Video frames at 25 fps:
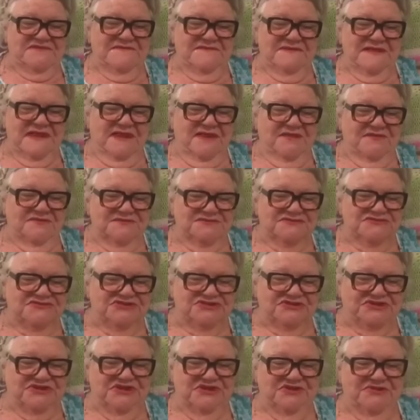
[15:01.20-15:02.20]
flowers,
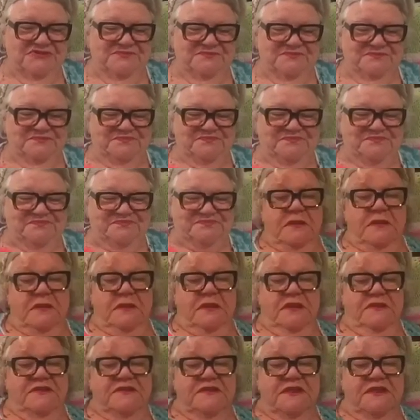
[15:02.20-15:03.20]
you know.
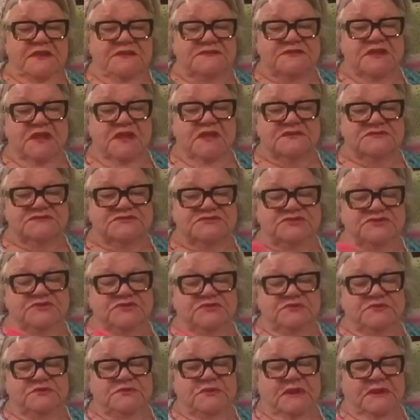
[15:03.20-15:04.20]
And then I talked
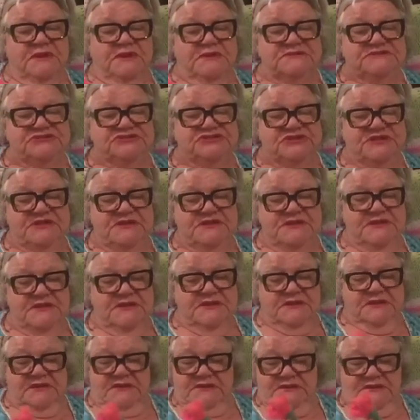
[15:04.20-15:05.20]
to uh,
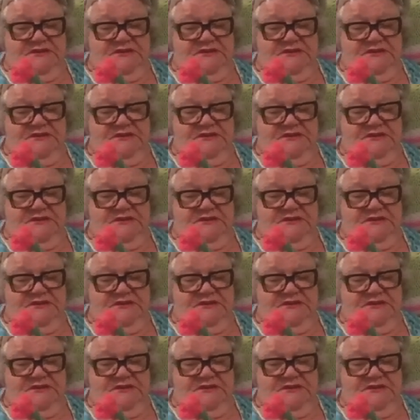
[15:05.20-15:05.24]
Jean uh,